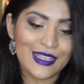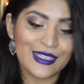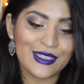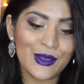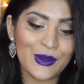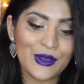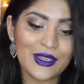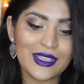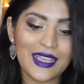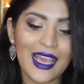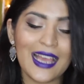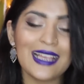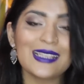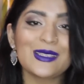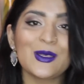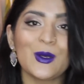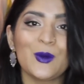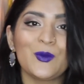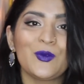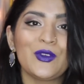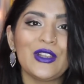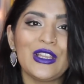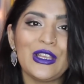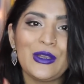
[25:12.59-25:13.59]
So yes,
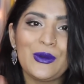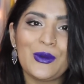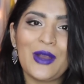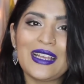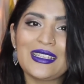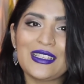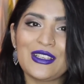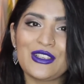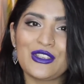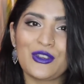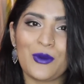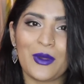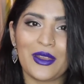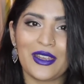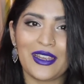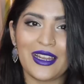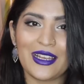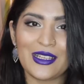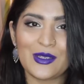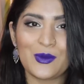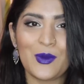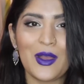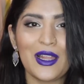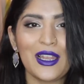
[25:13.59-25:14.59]
hopefully you guys enjoyed it
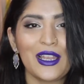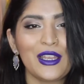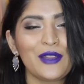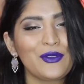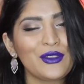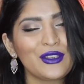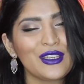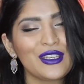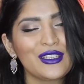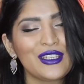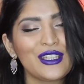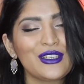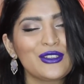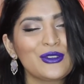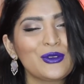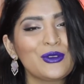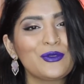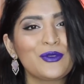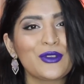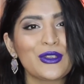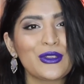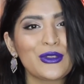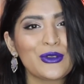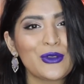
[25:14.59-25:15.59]
as well, and if you did, then
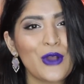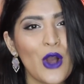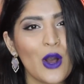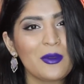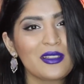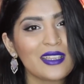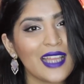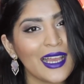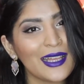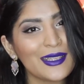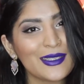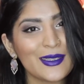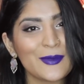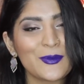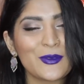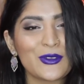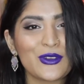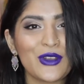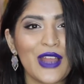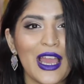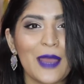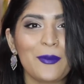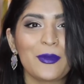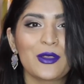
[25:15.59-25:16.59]
don't forget to comment and
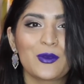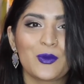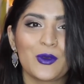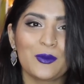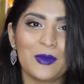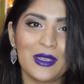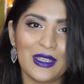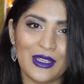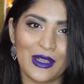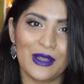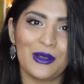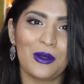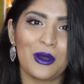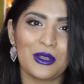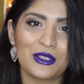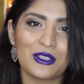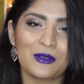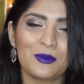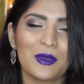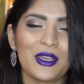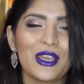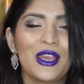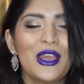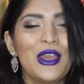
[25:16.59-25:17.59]
subscribe. It would mean a lot
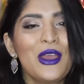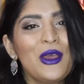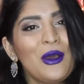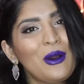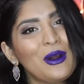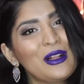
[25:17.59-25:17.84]
to me.